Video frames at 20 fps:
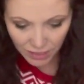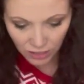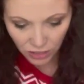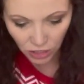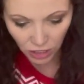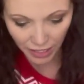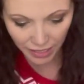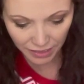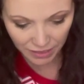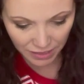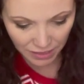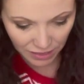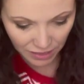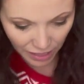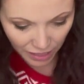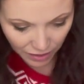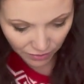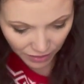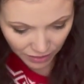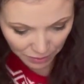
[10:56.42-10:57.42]
to try and
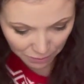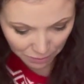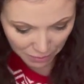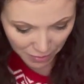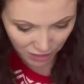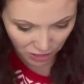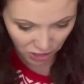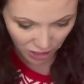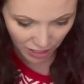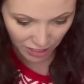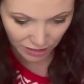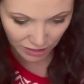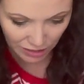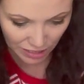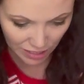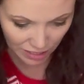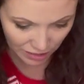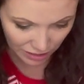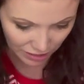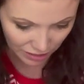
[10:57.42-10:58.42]
save as much as
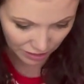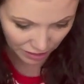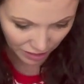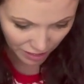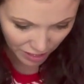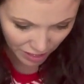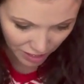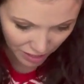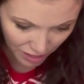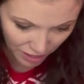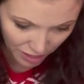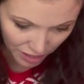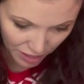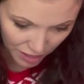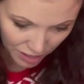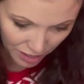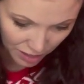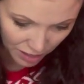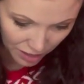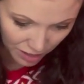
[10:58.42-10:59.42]
this
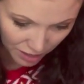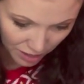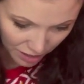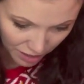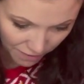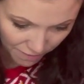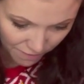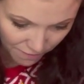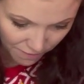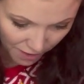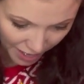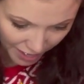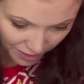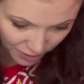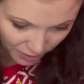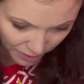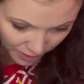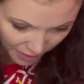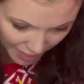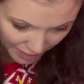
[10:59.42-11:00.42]

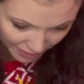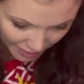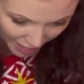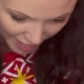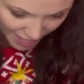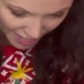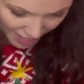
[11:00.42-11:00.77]
vinyl as I